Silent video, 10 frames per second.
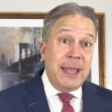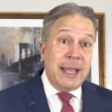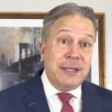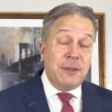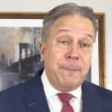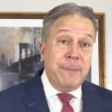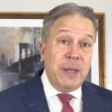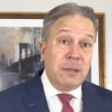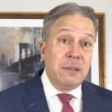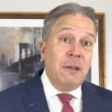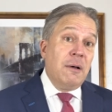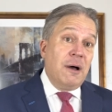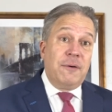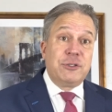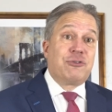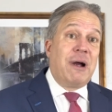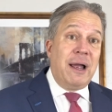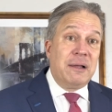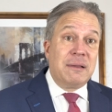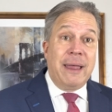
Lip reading: in the middle of a trial.